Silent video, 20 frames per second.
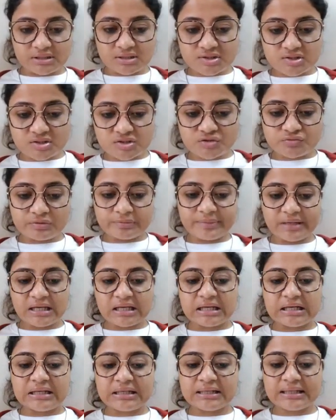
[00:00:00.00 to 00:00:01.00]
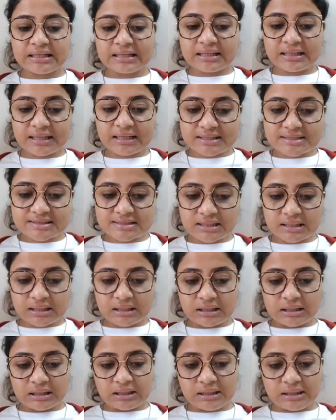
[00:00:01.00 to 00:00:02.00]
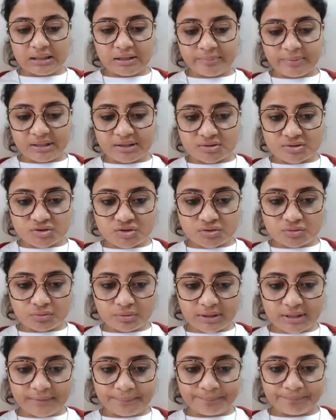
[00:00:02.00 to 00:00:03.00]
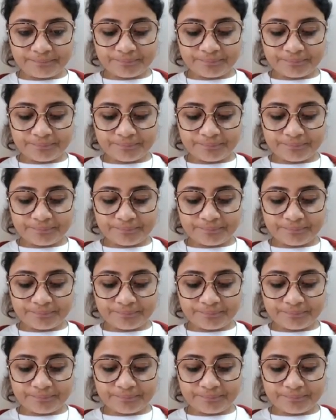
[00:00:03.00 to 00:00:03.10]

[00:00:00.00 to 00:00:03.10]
This will be integrase inhibitors. Okay,